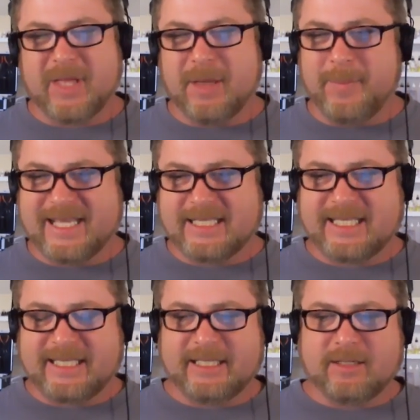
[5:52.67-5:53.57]

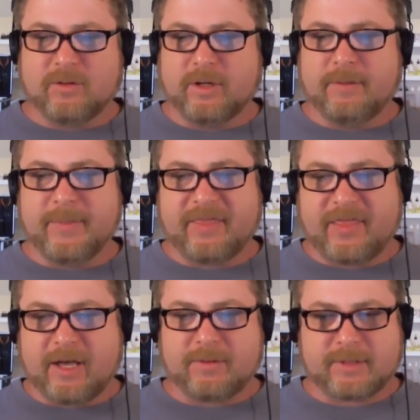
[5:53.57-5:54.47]
minty or a
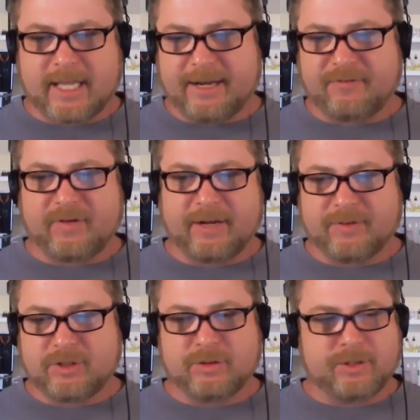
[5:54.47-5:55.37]
menthol kind of
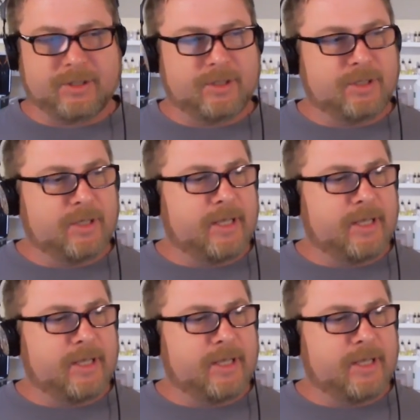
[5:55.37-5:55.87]
flavor to it.